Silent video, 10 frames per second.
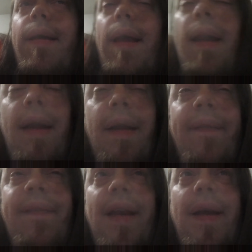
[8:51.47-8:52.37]
ending the
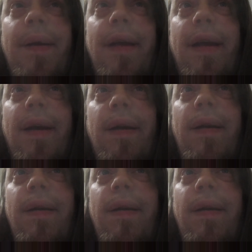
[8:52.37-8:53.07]
video here.